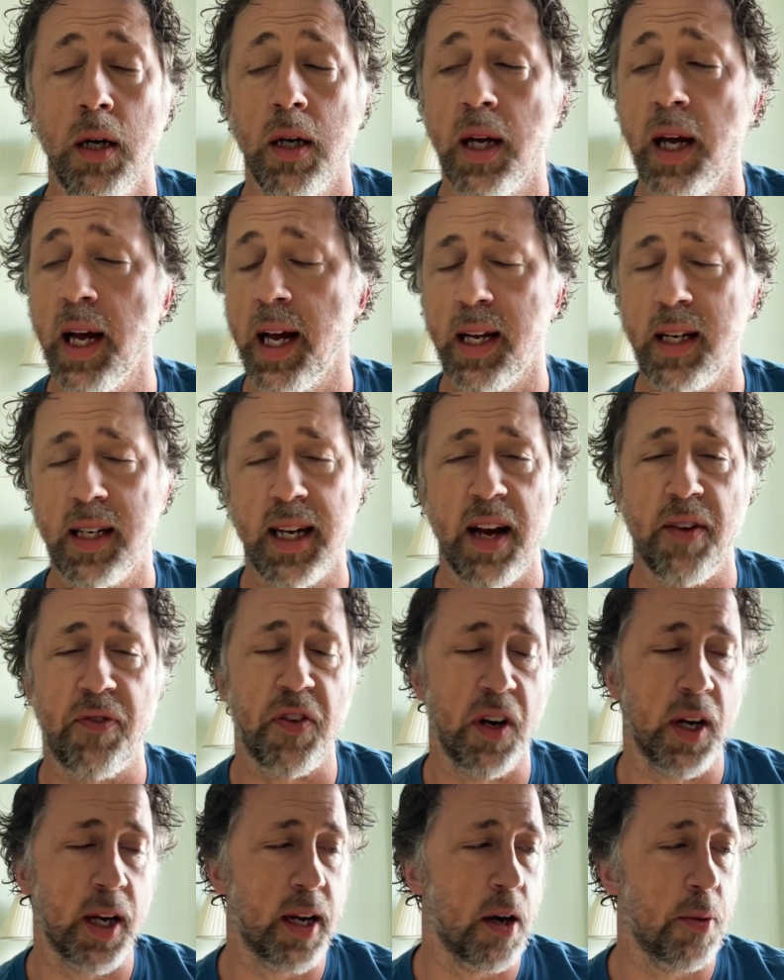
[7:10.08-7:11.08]
Yeah,
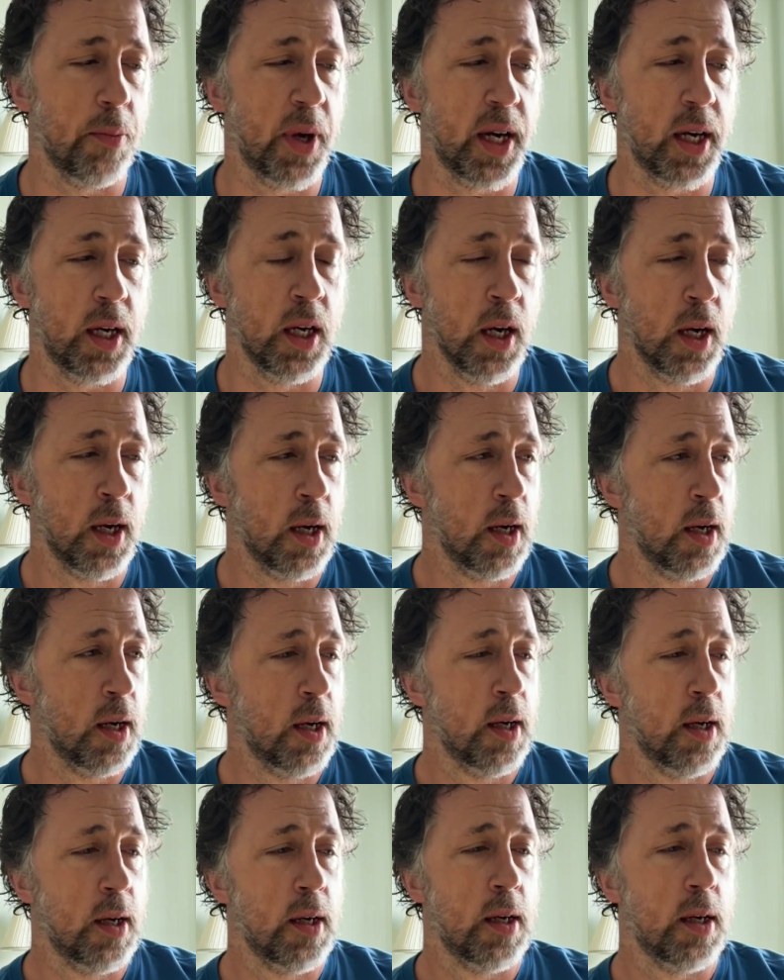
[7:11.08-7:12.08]
definitely. I mean,
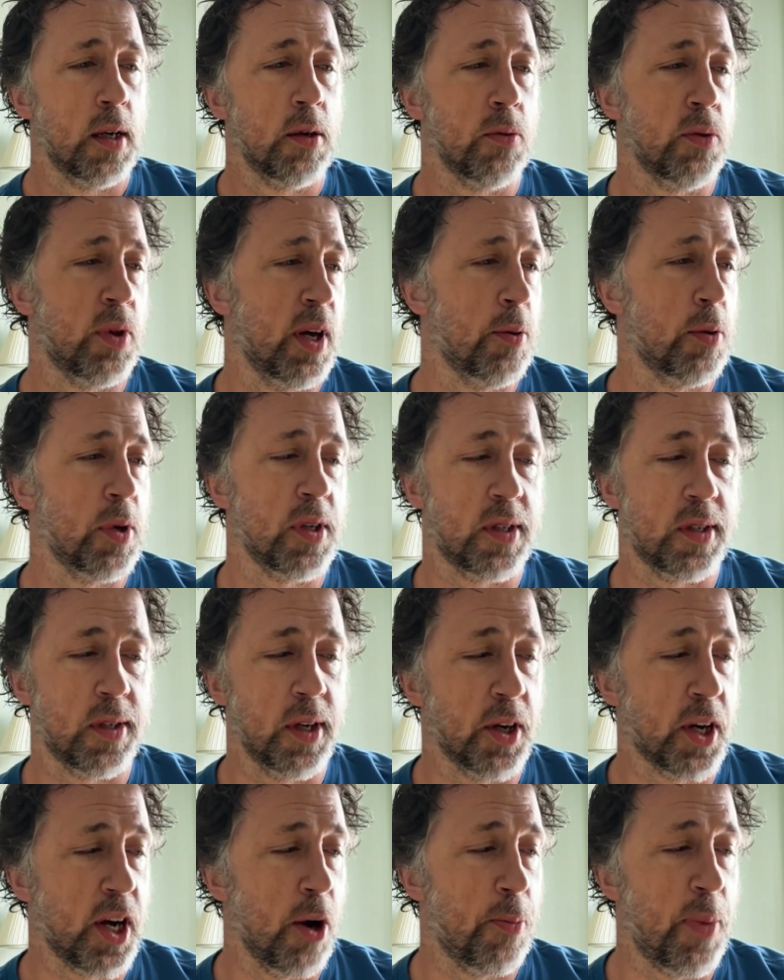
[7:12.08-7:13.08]

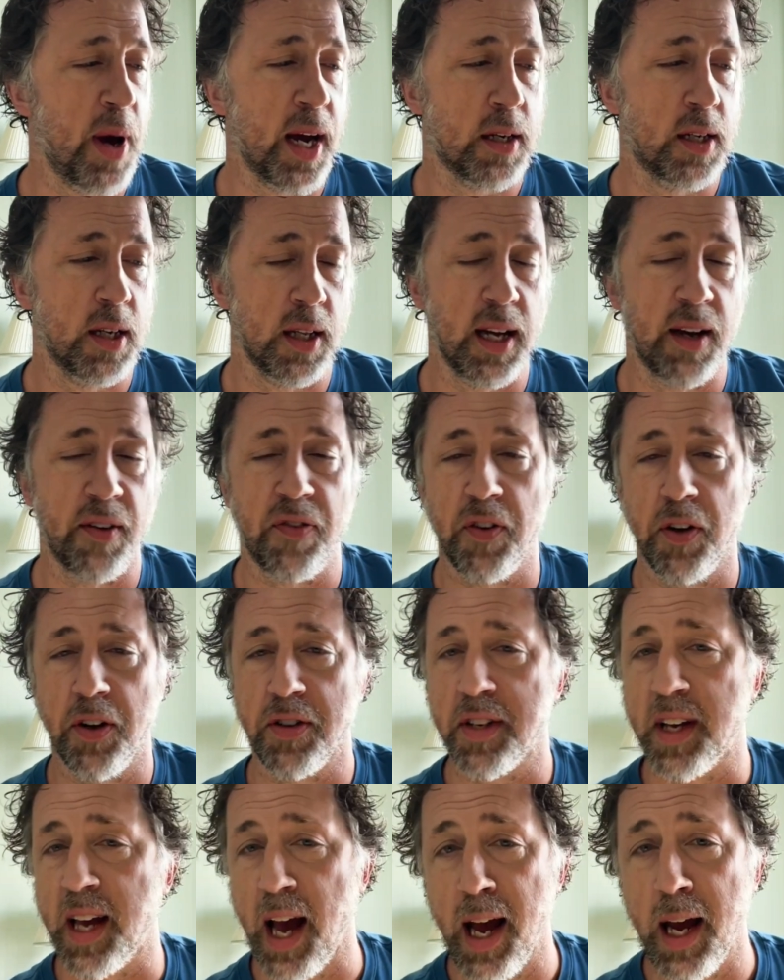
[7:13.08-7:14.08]
you go back to their
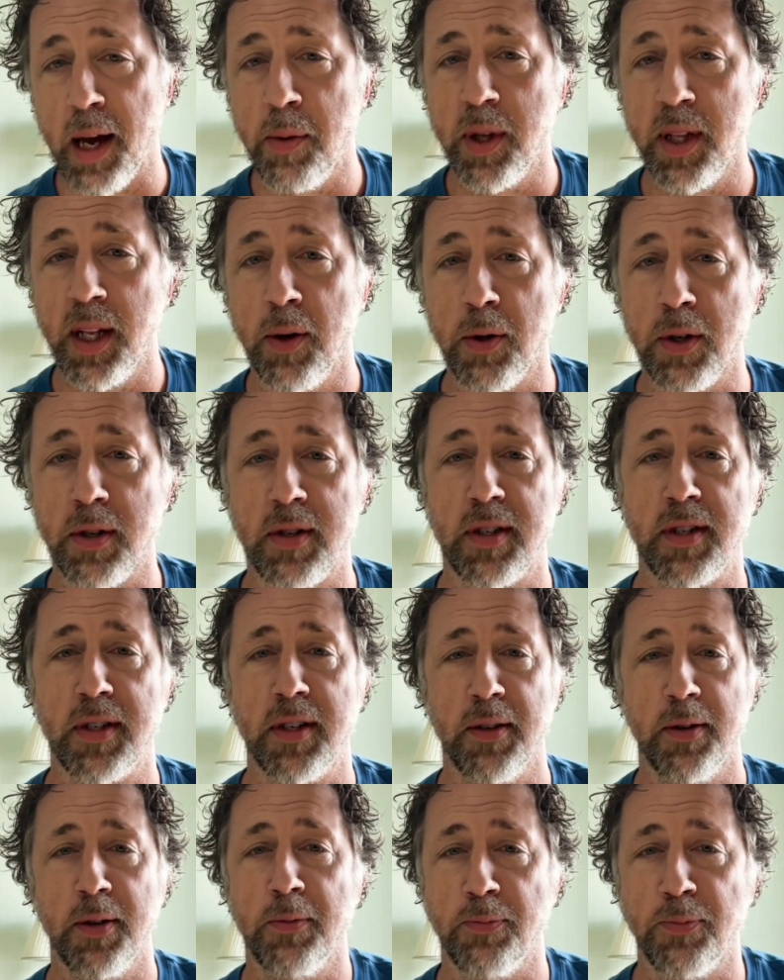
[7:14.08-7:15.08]
first game, and there
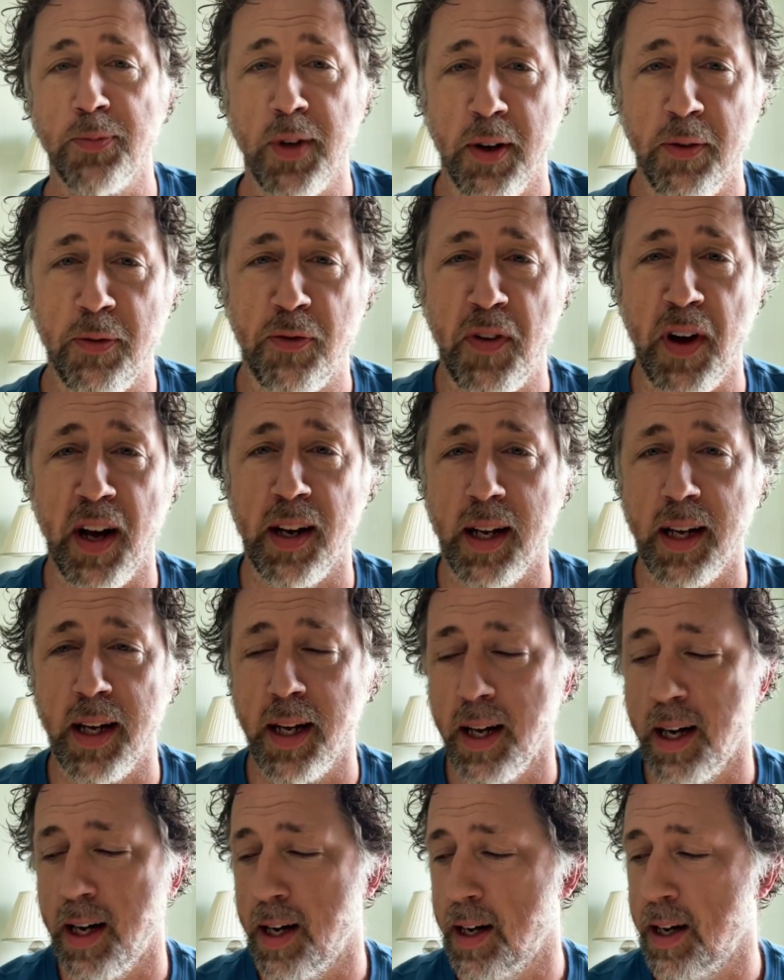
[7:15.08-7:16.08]
was a
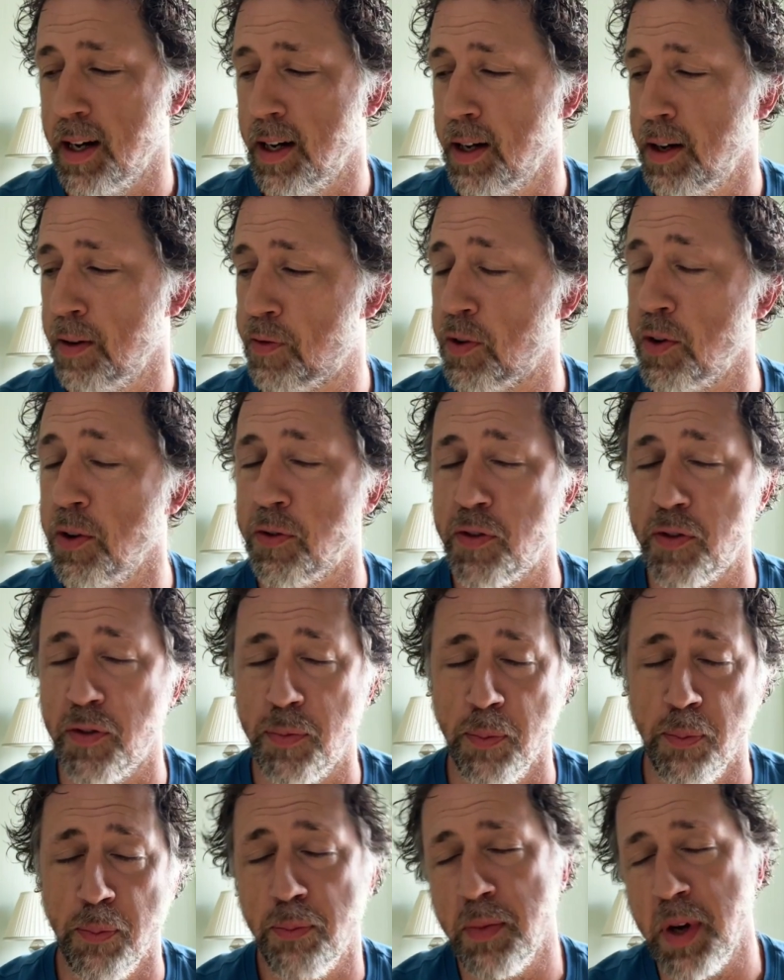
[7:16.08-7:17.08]
few
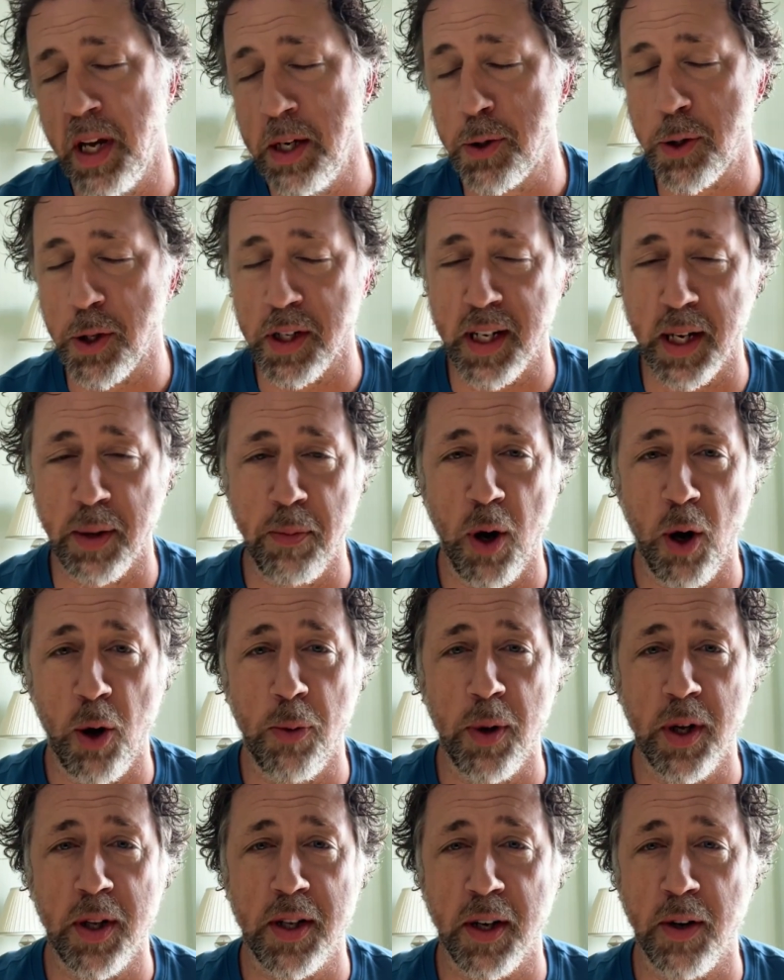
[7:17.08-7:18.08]
interesting
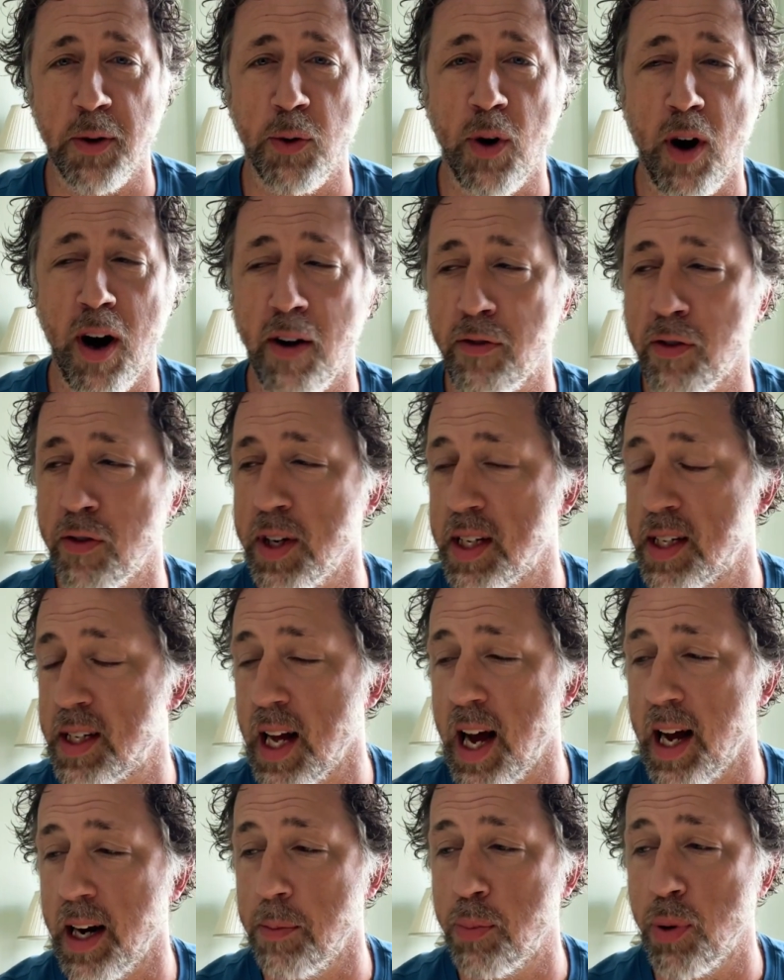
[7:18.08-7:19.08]
moments, and a rivalry
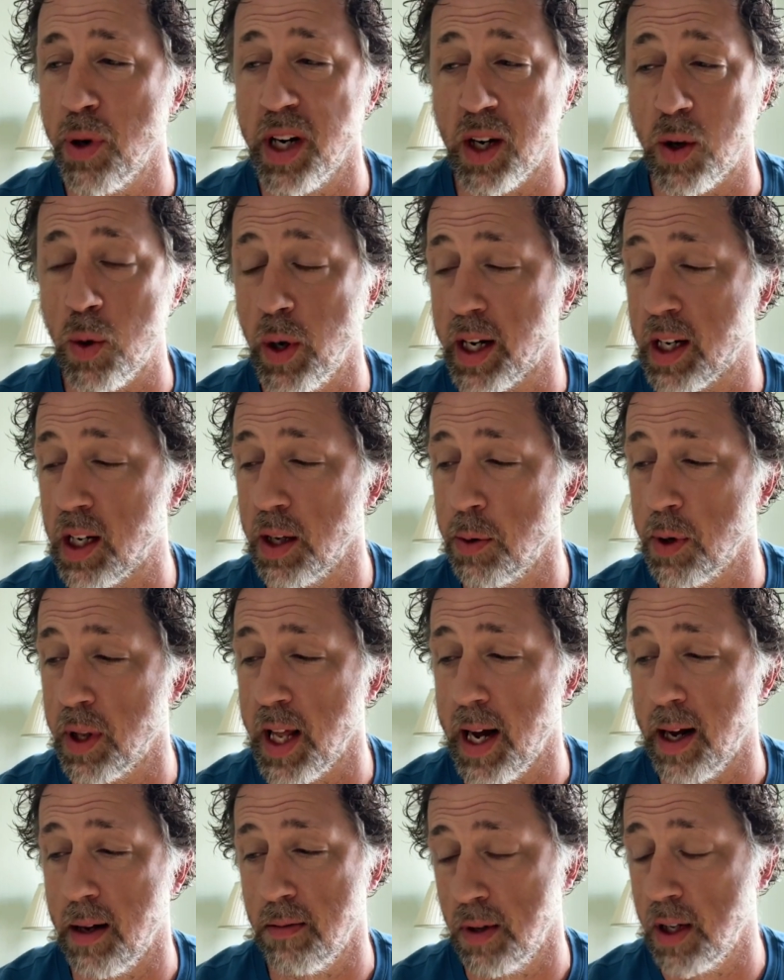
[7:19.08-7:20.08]
started pretty quickly
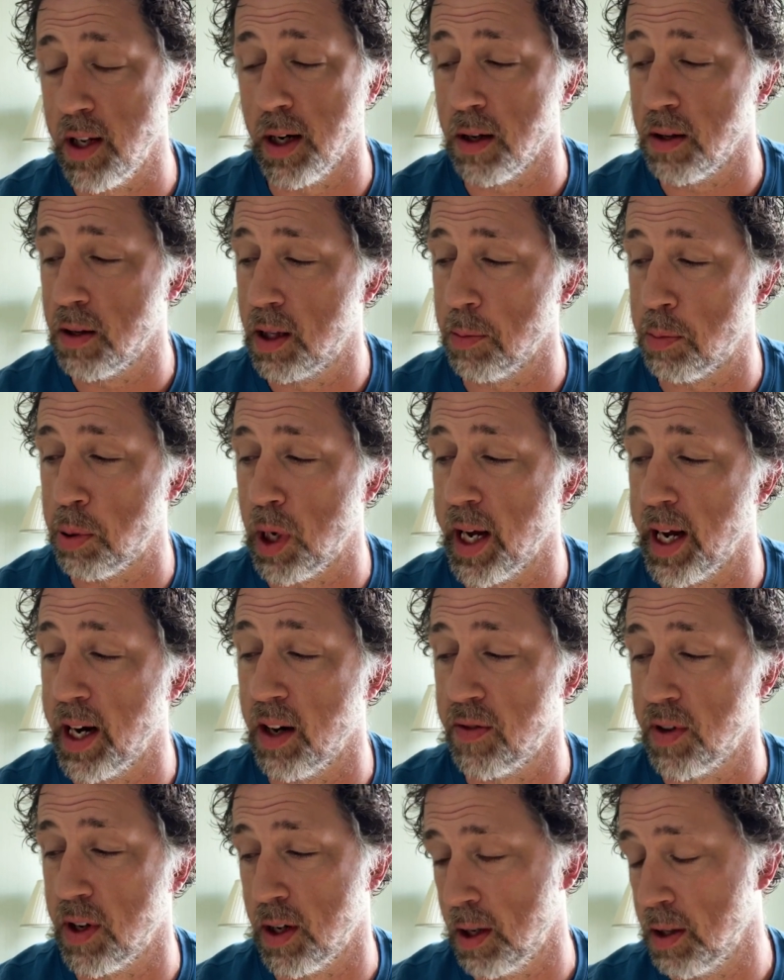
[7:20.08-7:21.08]
without, the
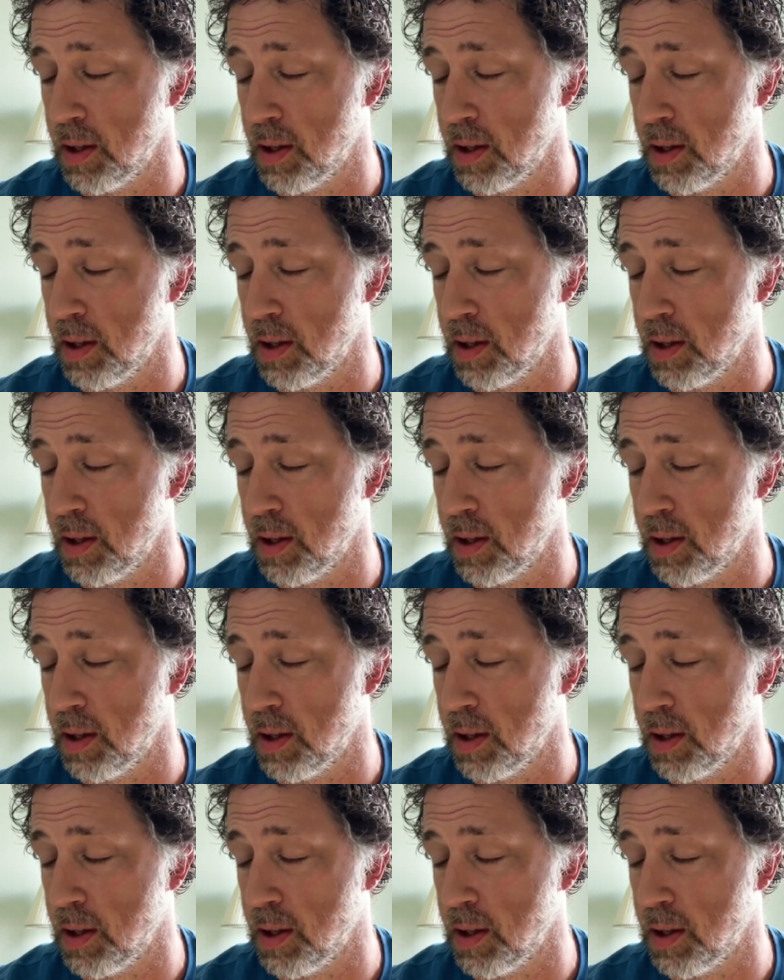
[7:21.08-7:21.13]
plan of it.